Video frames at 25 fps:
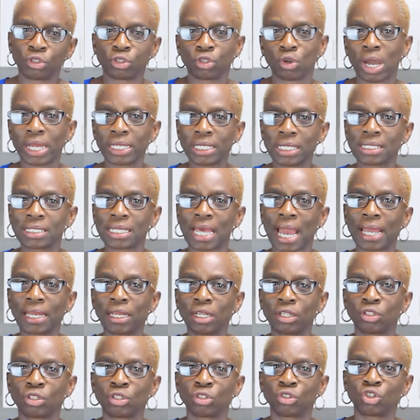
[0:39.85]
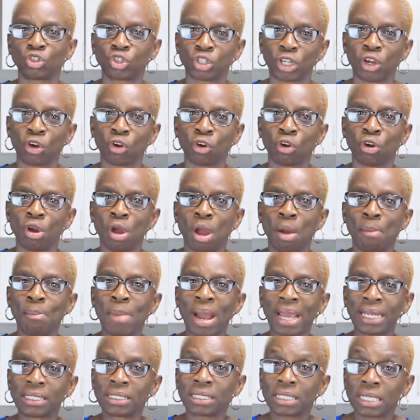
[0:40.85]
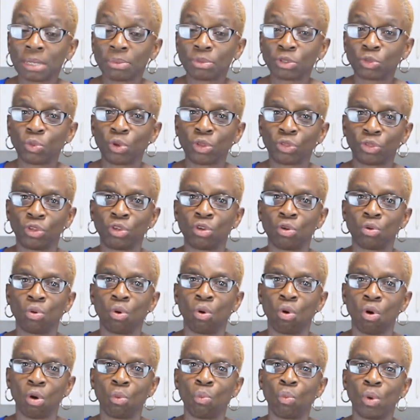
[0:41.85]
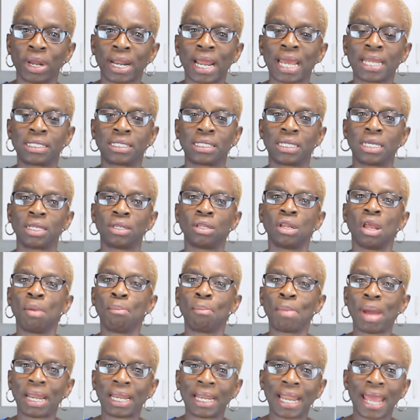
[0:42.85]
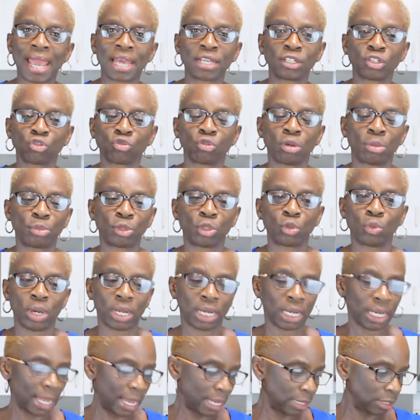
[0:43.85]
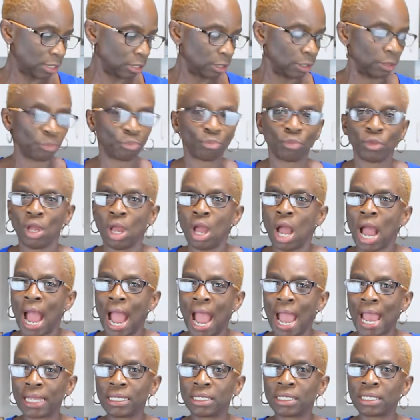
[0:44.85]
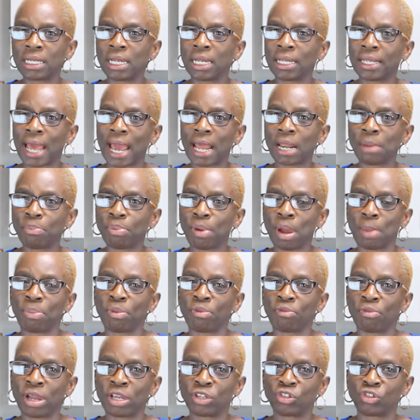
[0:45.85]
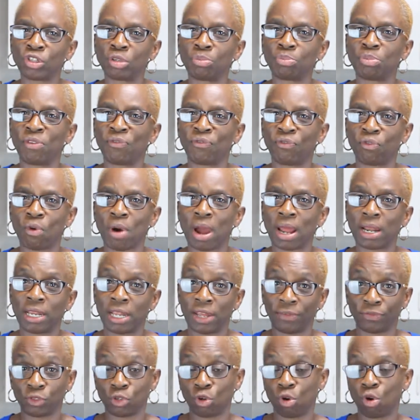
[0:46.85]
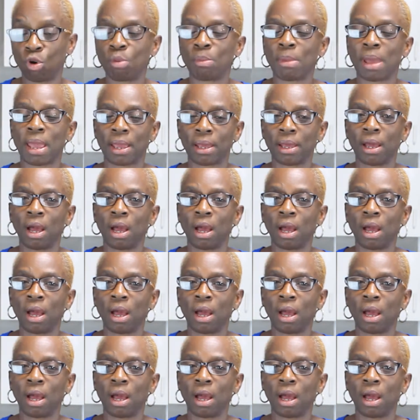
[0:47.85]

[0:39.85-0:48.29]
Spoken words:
So I decided to share my tips with you on what I did my last trip to Atlanta. I did a lot of preparation before I left home.